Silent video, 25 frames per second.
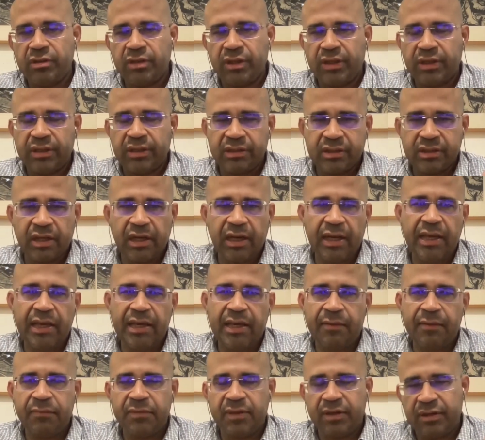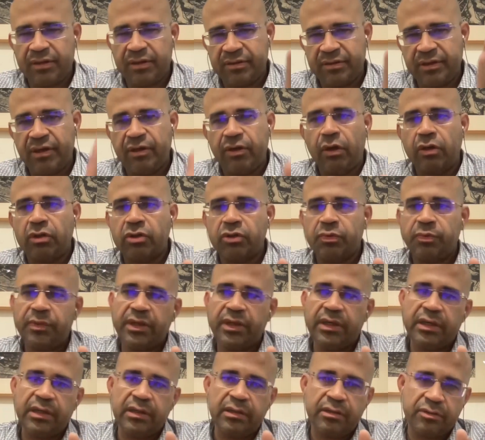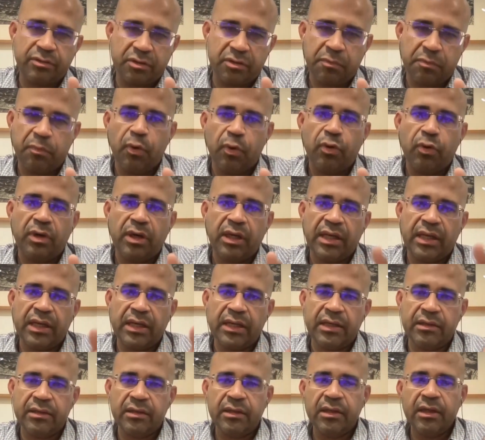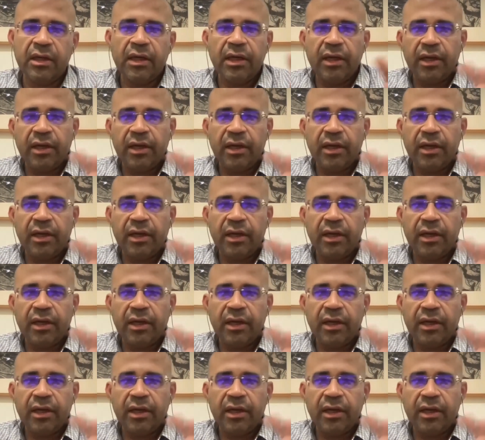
there is claim, there is endorsement, reporting.